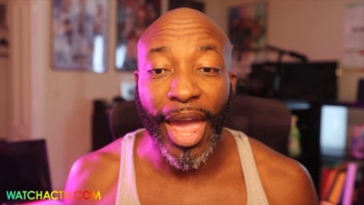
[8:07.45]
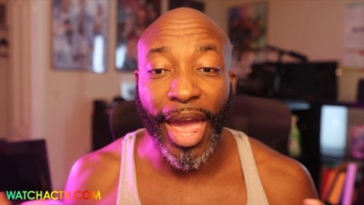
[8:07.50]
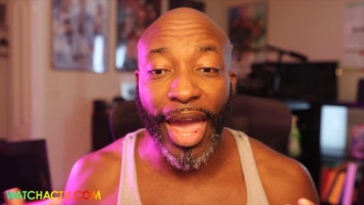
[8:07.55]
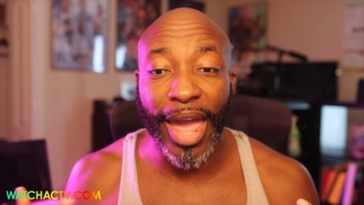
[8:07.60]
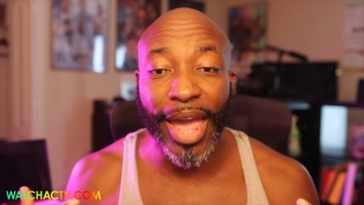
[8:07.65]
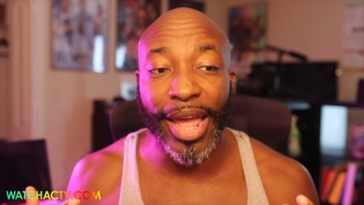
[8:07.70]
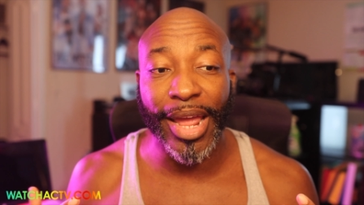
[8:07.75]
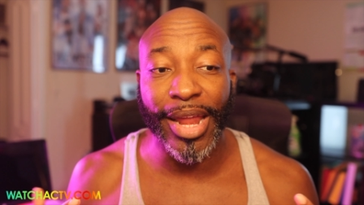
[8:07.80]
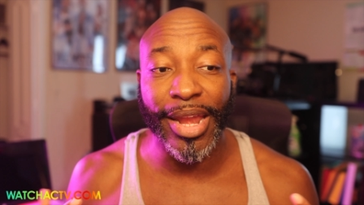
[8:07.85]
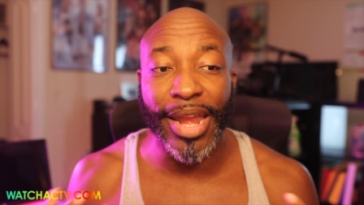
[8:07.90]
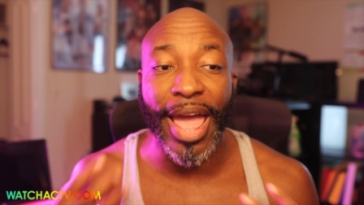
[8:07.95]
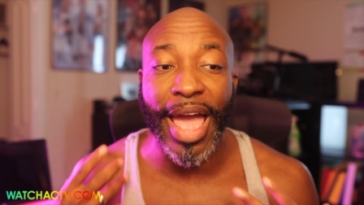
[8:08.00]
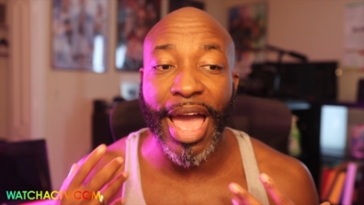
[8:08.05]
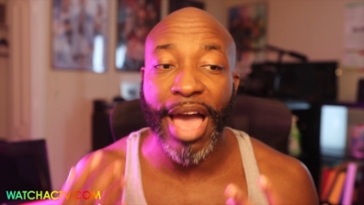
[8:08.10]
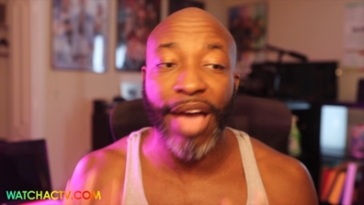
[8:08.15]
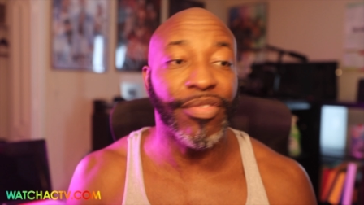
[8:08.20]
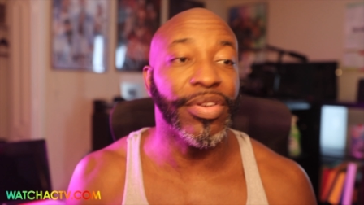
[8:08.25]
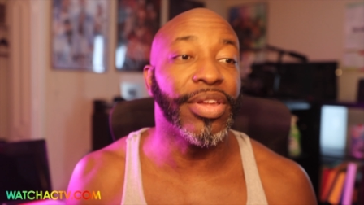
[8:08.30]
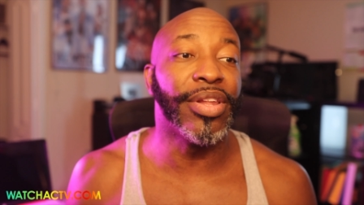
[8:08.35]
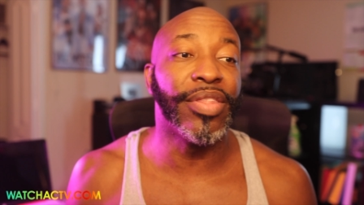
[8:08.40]
and
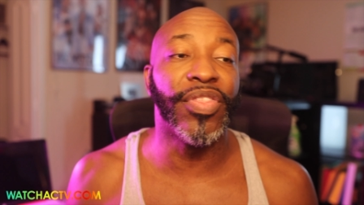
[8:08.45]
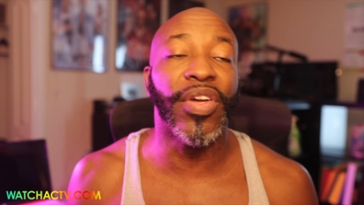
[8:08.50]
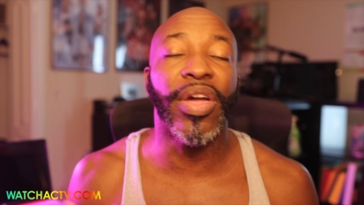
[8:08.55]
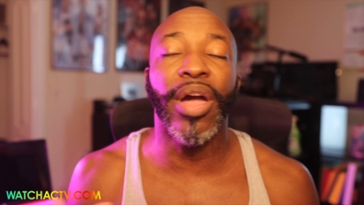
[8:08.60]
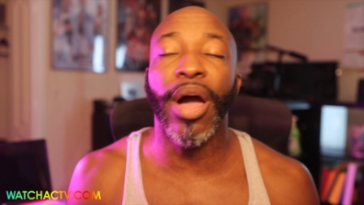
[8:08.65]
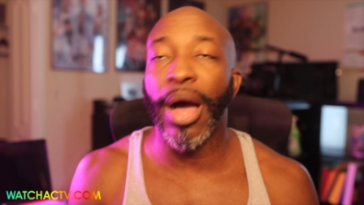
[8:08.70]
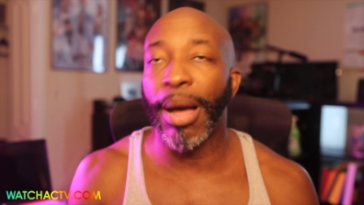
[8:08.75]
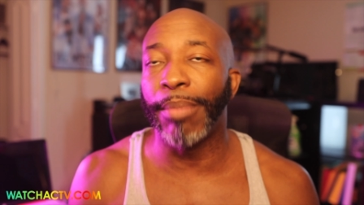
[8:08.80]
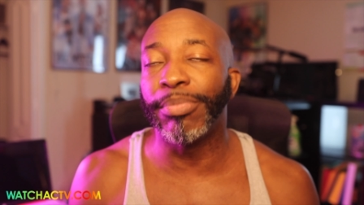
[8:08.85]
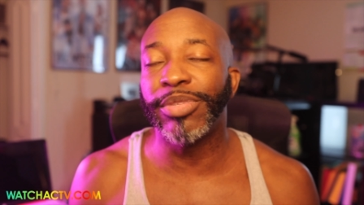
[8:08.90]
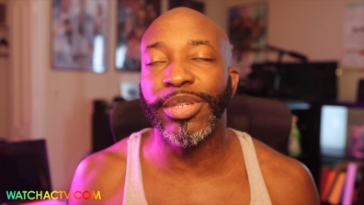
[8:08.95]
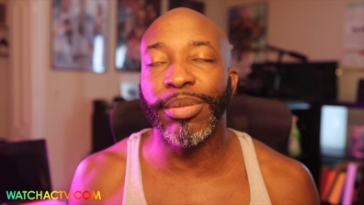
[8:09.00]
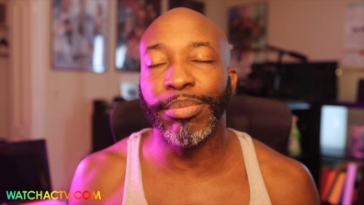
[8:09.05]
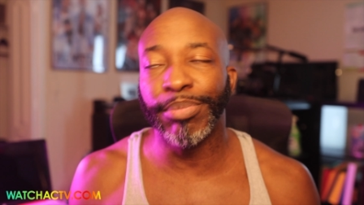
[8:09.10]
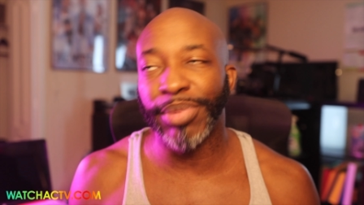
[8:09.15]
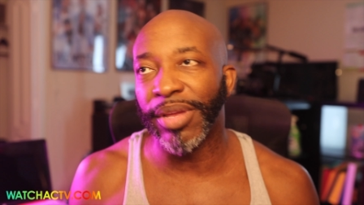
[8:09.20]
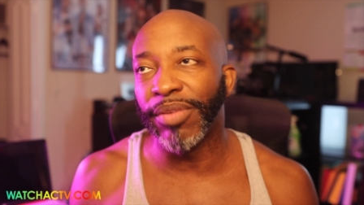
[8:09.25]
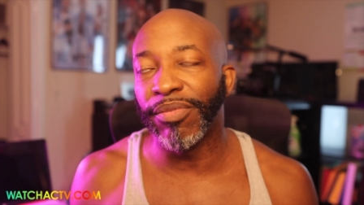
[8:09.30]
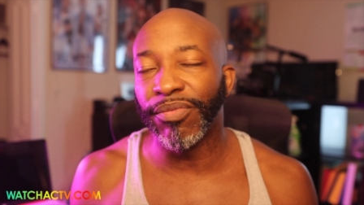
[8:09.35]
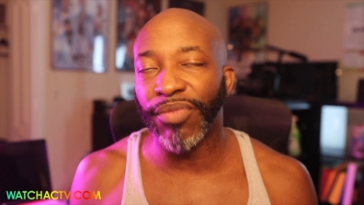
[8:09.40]
having the comps
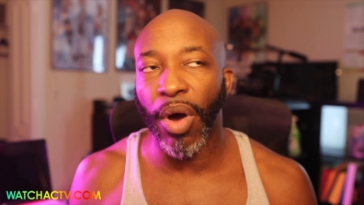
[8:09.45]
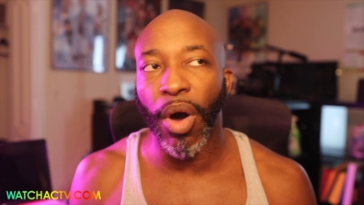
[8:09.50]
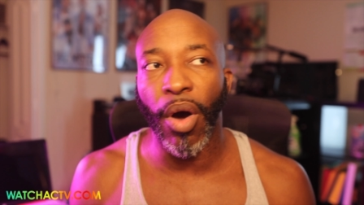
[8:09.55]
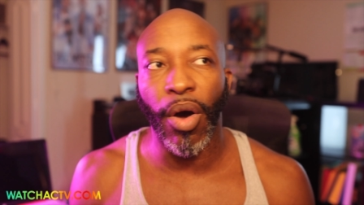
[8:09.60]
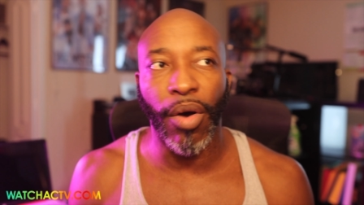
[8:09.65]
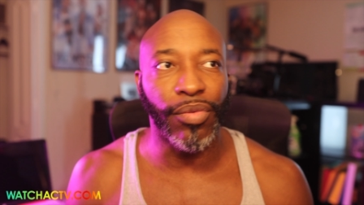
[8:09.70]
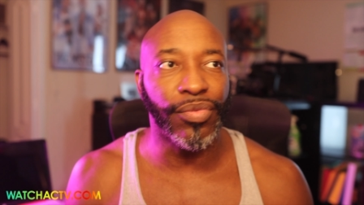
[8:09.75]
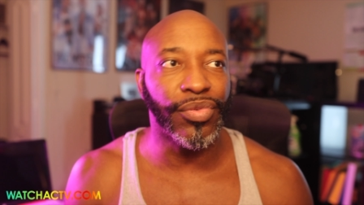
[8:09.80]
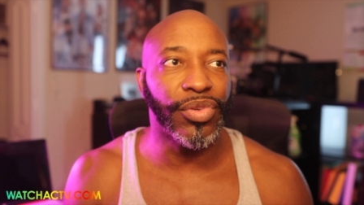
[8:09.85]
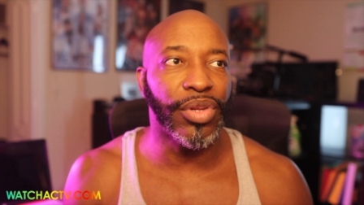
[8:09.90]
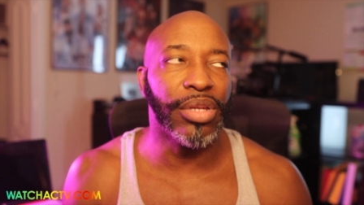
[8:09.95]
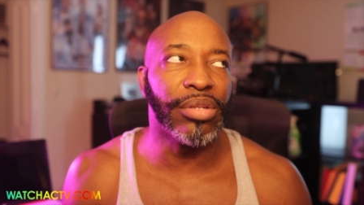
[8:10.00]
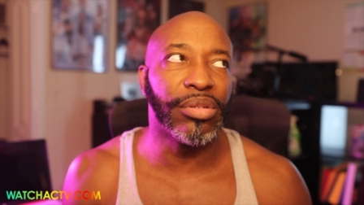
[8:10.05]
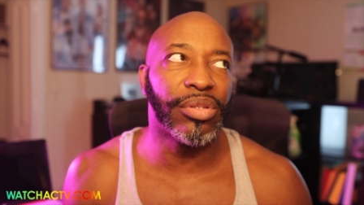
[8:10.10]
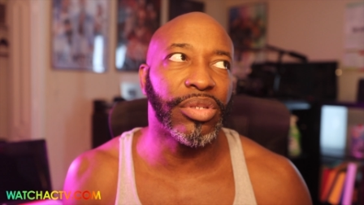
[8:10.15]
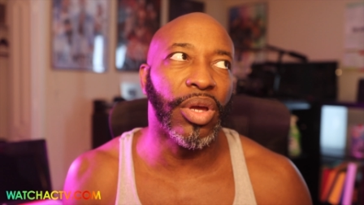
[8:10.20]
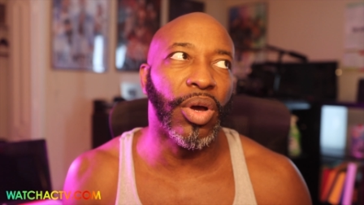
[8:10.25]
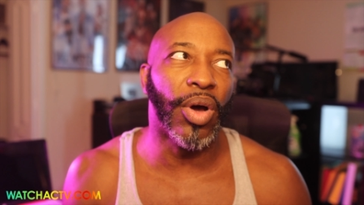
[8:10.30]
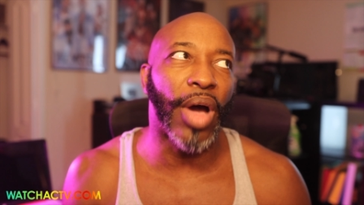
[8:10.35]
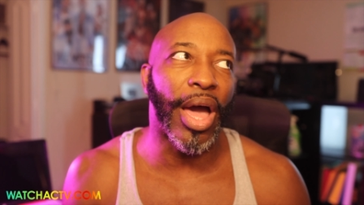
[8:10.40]
be involved. And
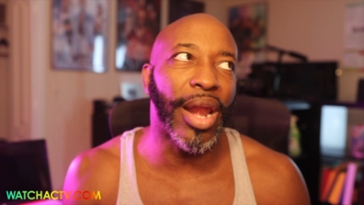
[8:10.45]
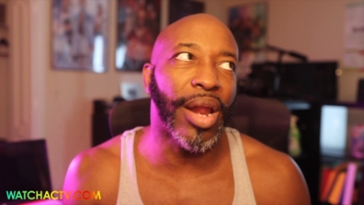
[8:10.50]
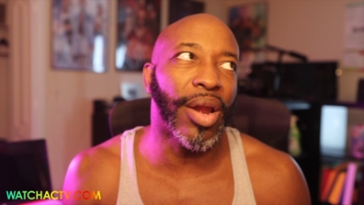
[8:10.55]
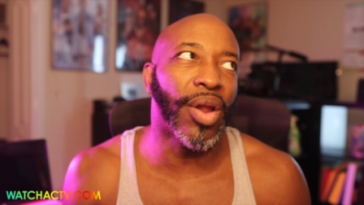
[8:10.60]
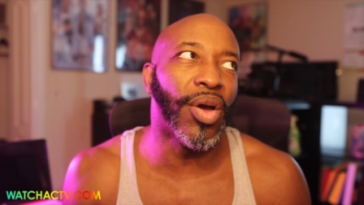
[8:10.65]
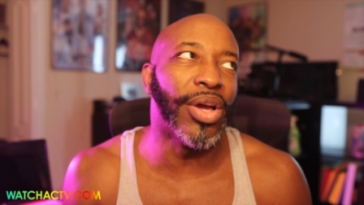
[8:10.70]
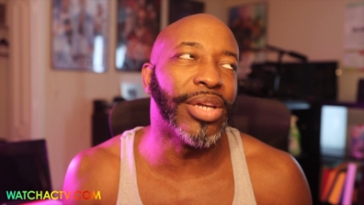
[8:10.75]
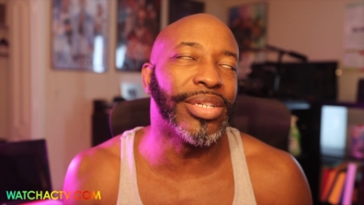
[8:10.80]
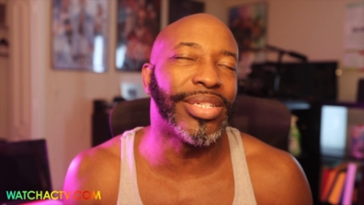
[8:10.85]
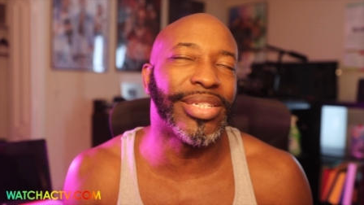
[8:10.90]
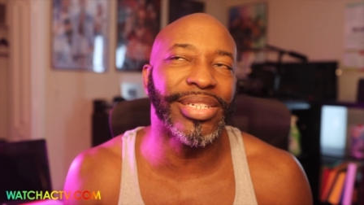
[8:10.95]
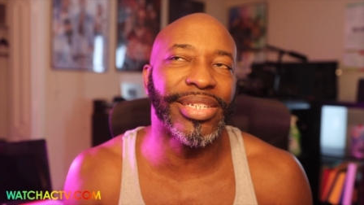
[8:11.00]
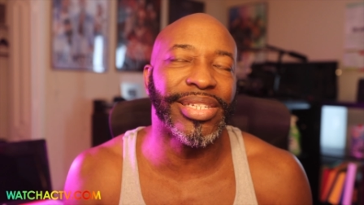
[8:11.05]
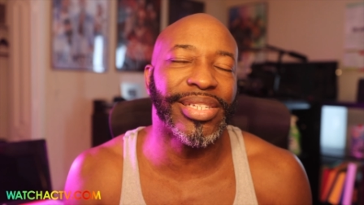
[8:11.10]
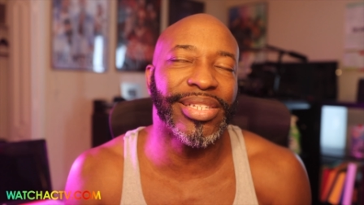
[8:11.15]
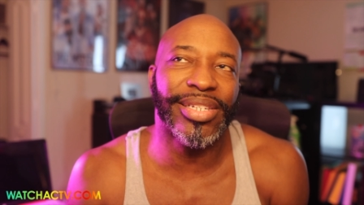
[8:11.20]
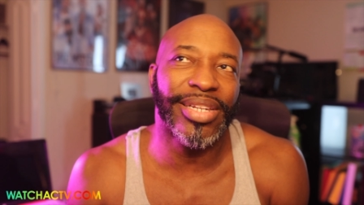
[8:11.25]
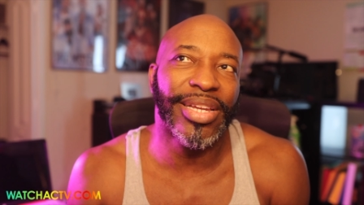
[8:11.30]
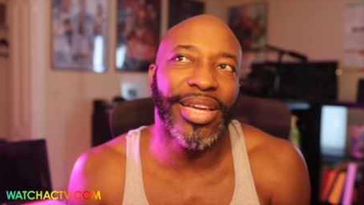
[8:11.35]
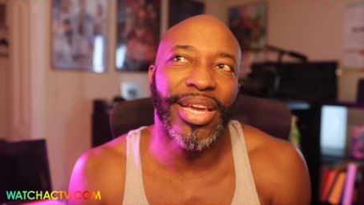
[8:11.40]
so, I don't know, it's
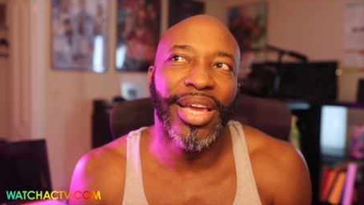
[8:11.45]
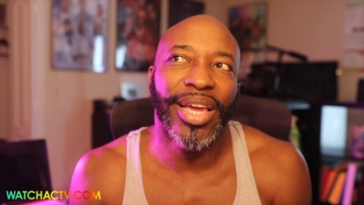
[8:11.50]
just,